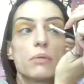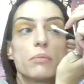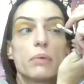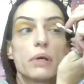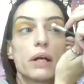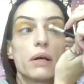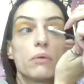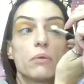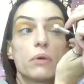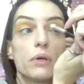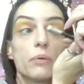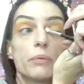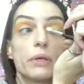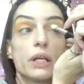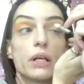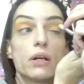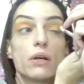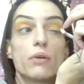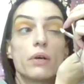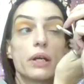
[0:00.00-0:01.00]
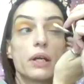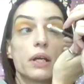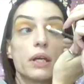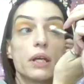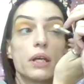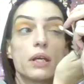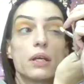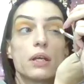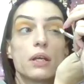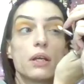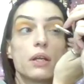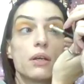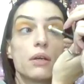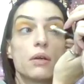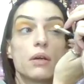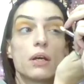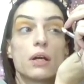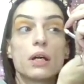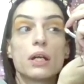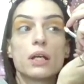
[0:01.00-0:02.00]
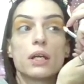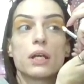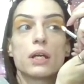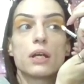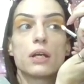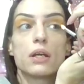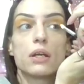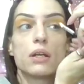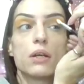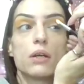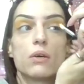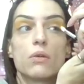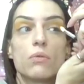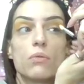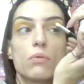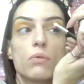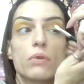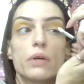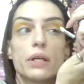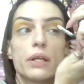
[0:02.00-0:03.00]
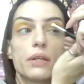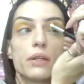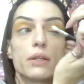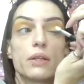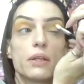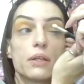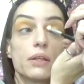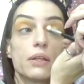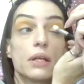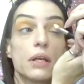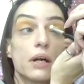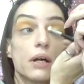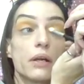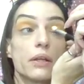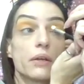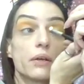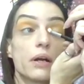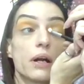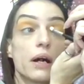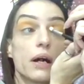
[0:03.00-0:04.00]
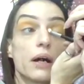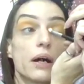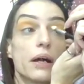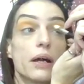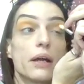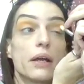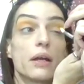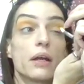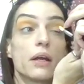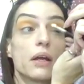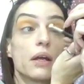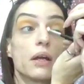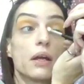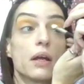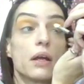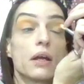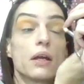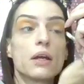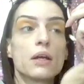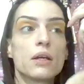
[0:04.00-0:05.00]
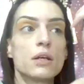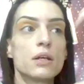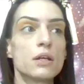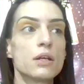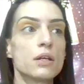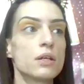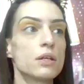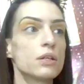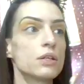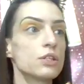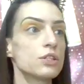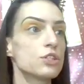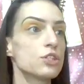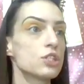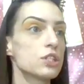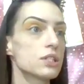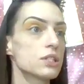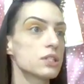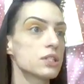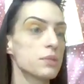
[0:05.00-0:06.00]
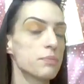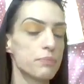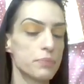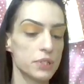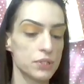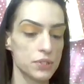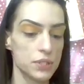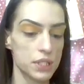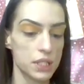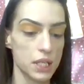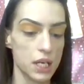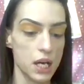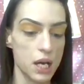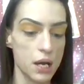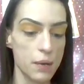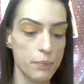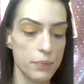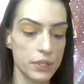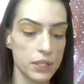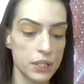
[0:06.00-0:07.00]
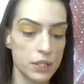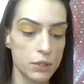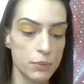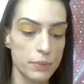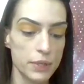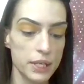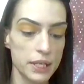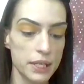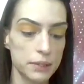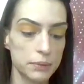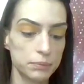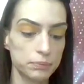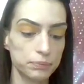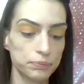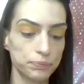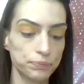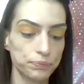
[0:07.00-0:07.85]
But I will be going in again with the other eye just to build it up a little bit.